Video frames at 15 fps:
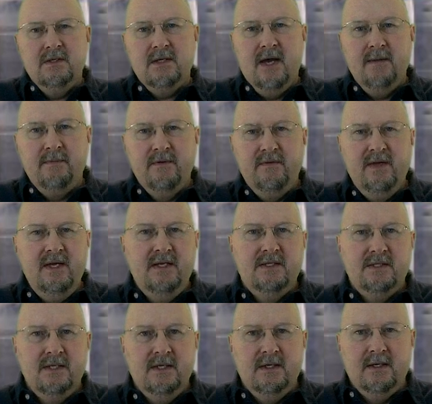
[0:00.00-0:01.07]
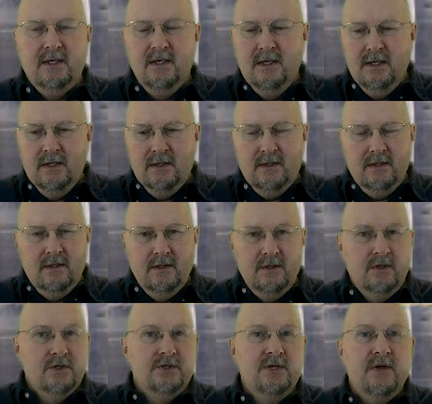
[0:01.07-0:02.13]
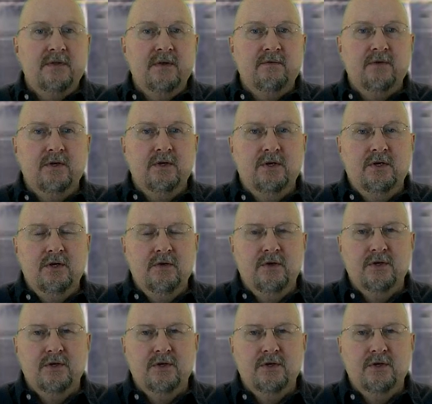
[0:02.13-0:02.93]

type of heat sink. The, there's nothing for you to do.